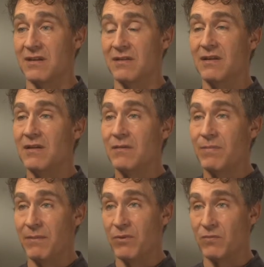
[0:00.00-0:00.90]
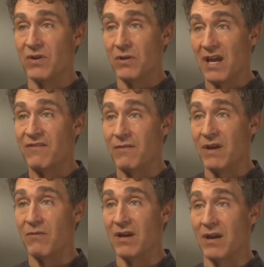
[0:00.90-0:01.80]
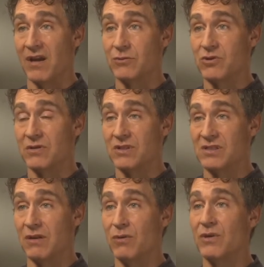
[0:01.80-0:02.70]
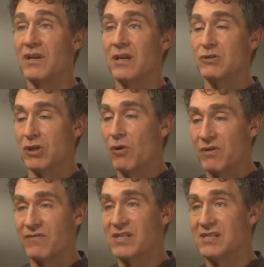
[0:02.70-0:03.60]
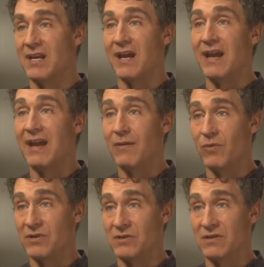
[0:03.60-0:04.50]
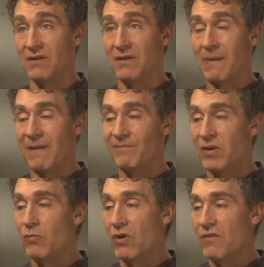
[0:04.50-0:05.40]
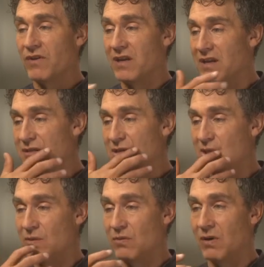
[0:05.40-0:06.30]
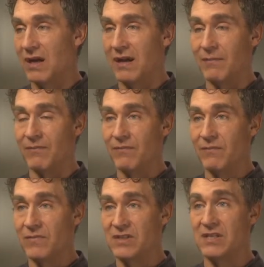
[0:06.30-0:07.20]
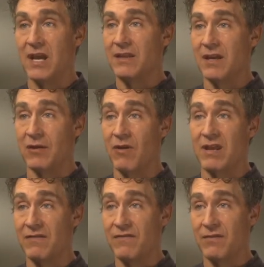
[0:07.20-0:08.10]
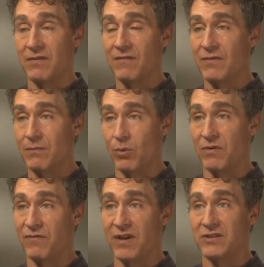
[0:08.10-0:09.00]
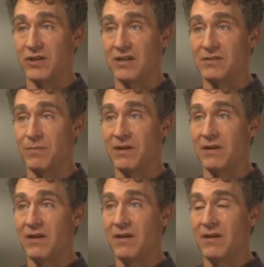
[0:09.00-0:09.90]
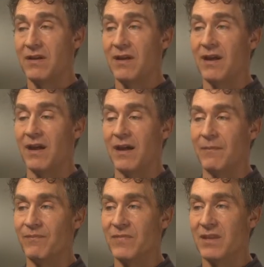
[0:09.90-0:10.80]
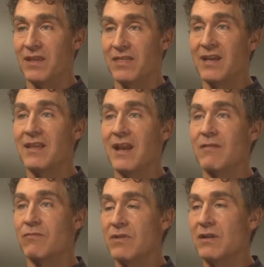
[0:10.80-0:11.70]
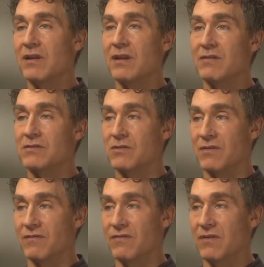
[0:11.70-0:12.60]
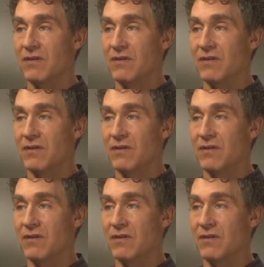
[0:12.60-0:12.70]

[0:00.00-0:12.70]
on people in real life from Iran-Contra, and just the whole tone of the C I A was woven into um, the C I A that I created for the, for the Bourne franchise. But um, the thing that I really sort of